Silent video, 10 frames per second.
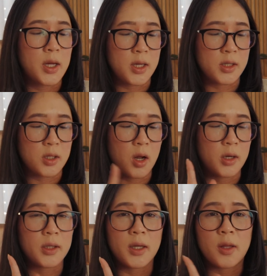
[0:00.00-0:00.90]
is
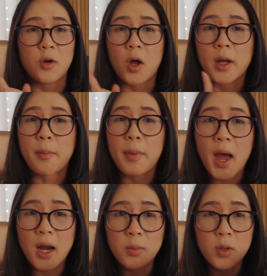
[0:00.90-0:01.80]
either not
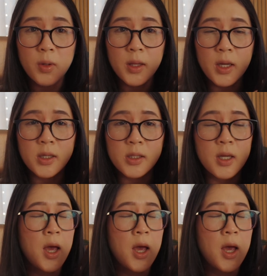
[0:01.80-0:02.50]
compatible with it.